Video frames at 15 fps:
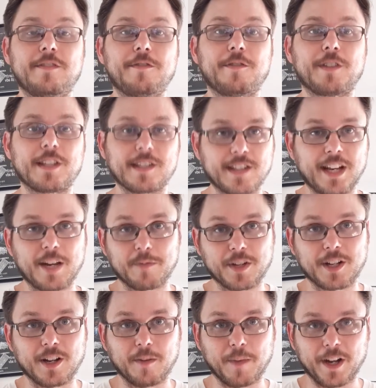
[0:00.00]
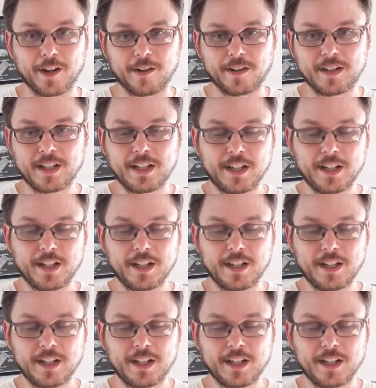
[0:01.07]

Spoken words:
for this game to come out.